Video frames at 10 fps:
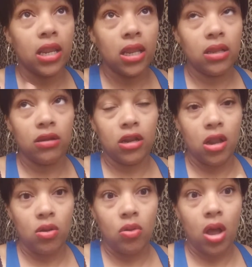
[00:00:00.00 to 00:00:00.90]
you
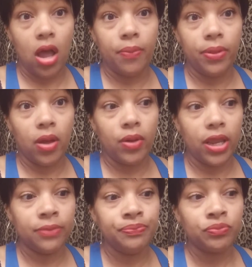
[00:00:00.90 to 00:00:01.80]
know, uploaded,
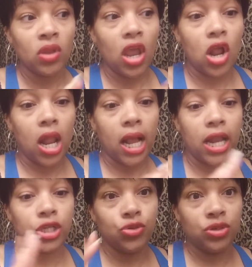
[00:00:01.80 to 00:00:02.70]
and all I gotta
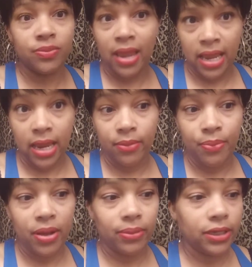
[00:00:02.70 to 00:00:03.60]
do is make it
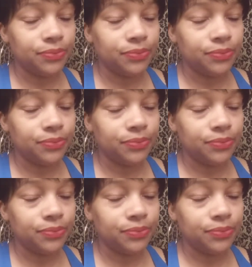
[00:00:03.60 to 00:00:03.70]
public.